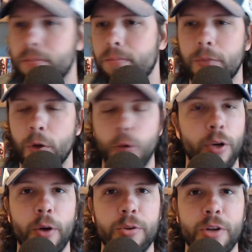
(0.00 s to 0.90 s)

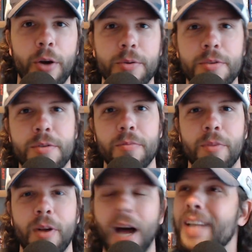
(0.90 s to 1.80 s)
Julio Jones,
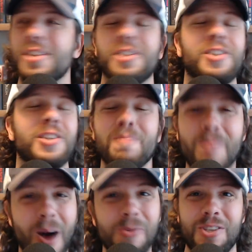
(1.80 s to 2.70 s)
I just
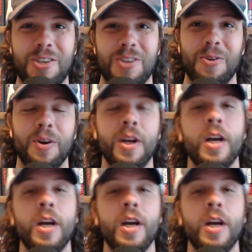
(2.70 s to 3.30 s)
smoked you.